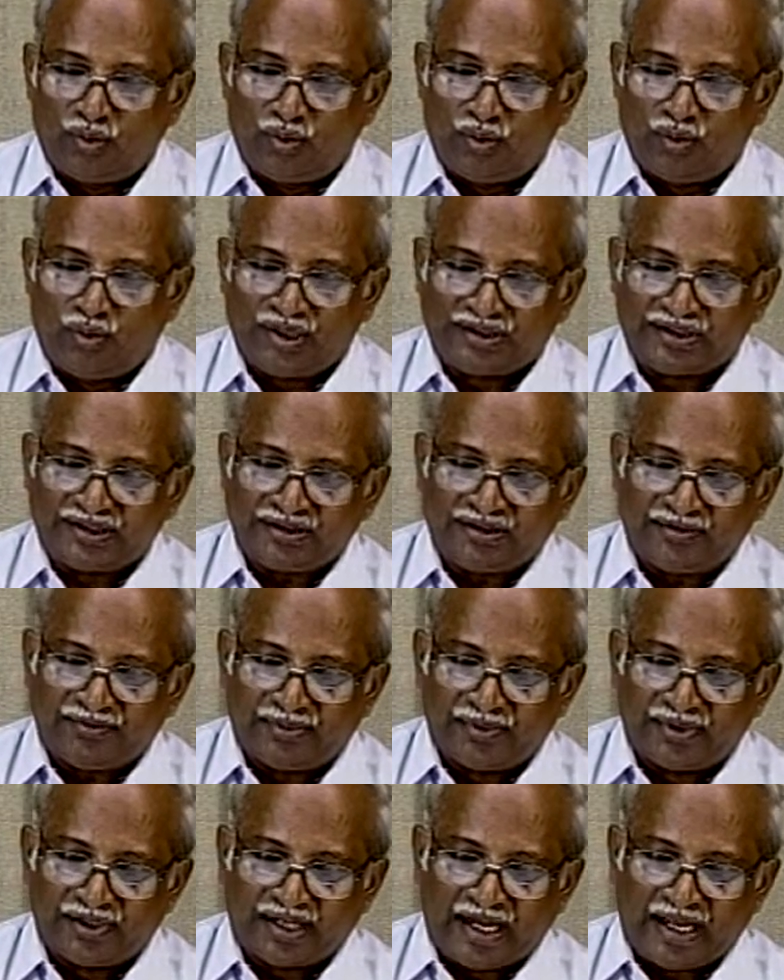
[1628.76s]
What are the
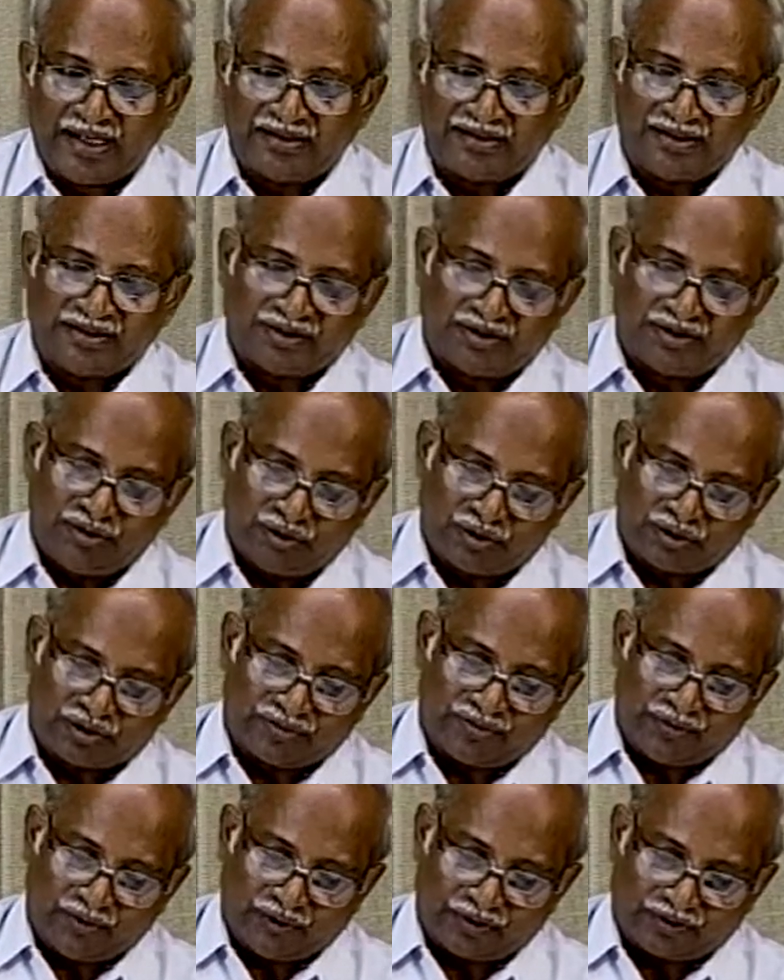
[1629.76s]
risers used
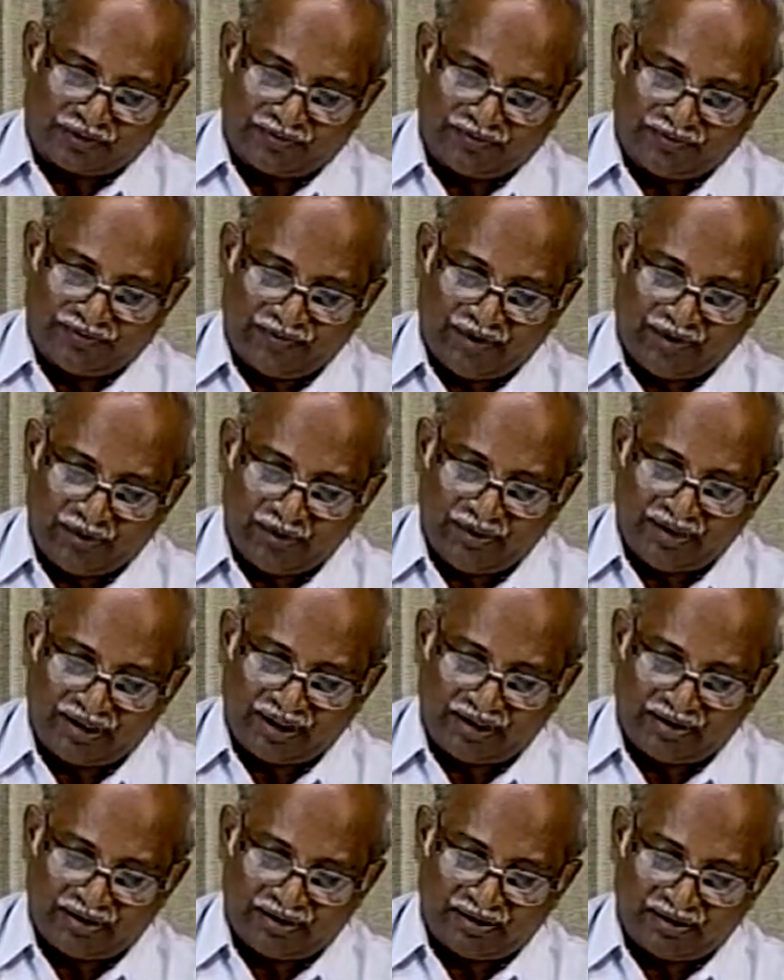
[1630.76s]
for? Now, we
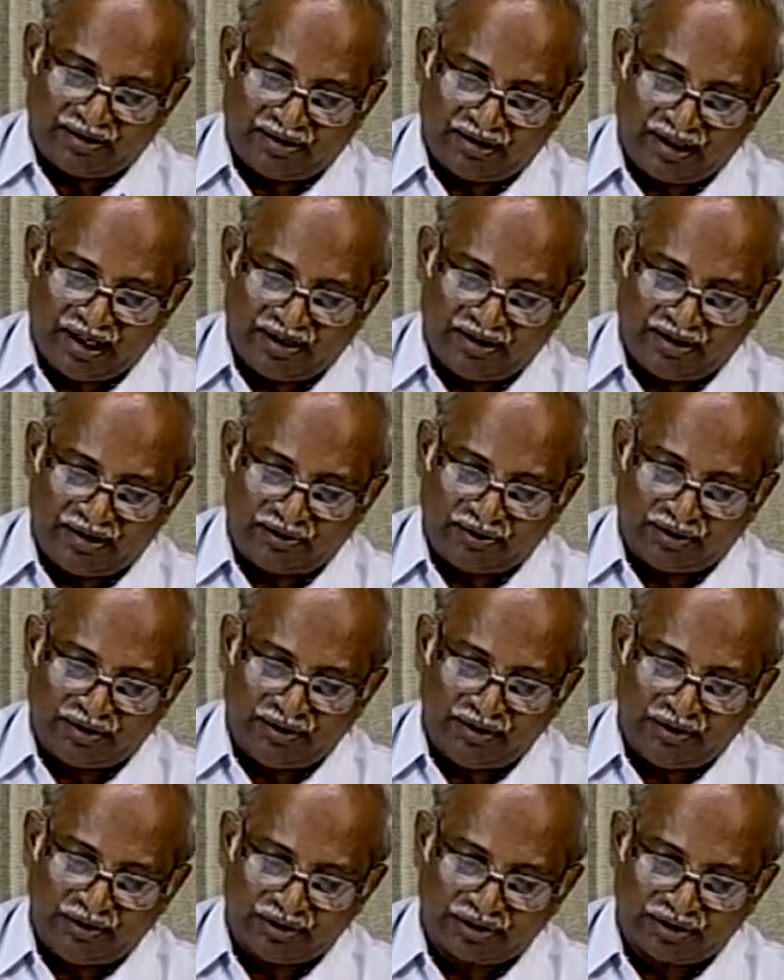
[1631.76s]
can write down the
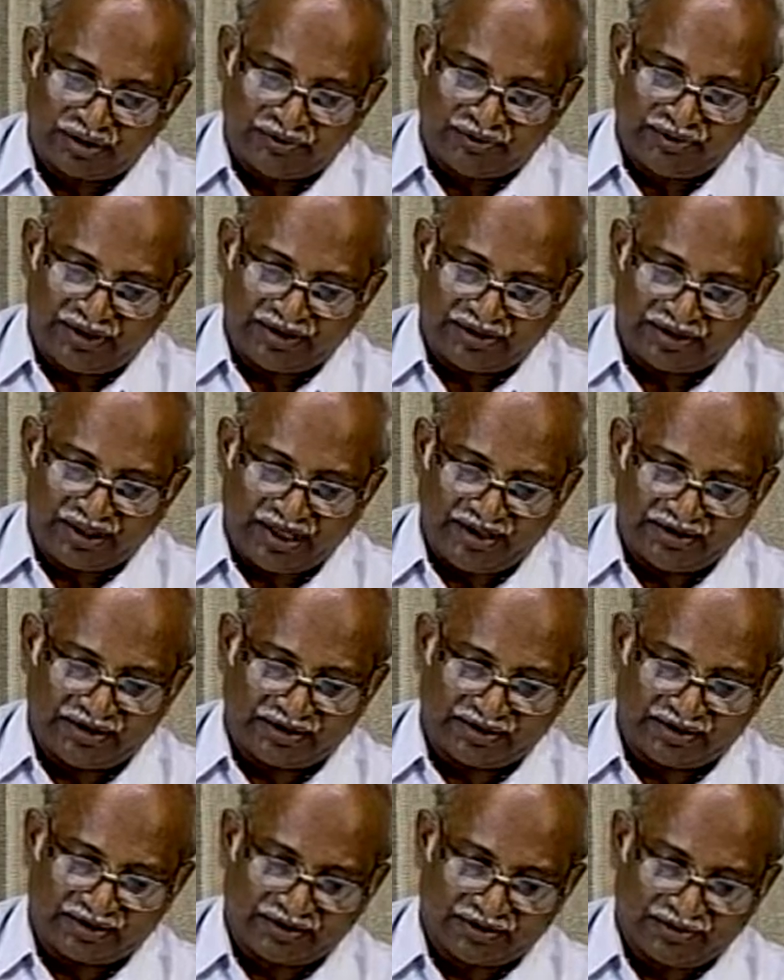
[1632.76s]
use of these
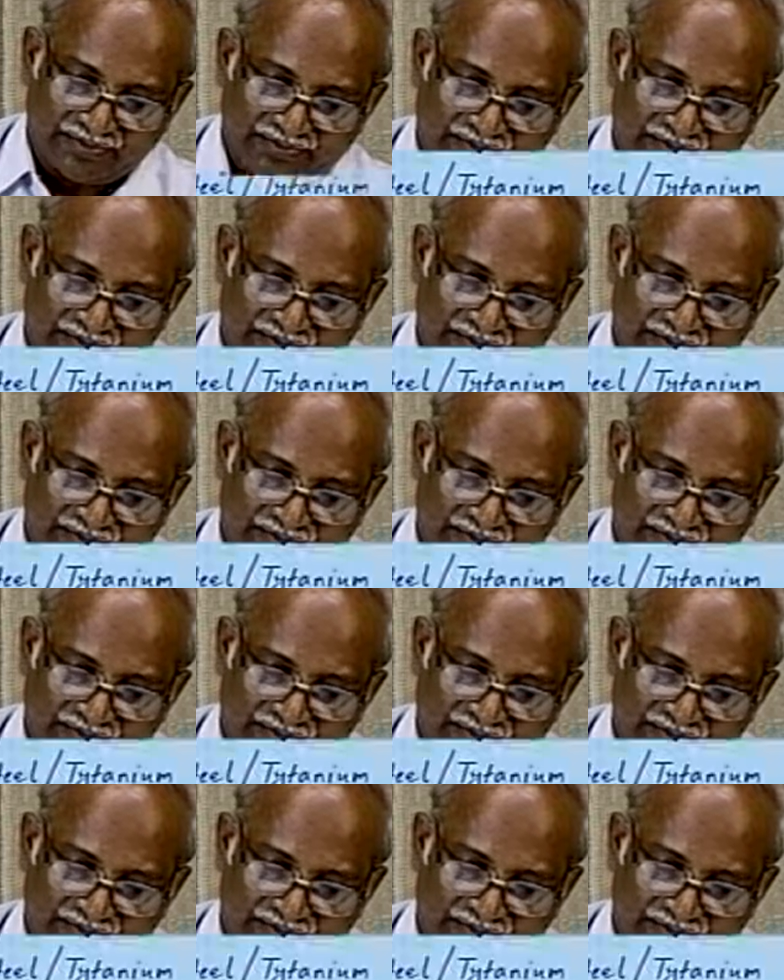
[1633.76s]
risers.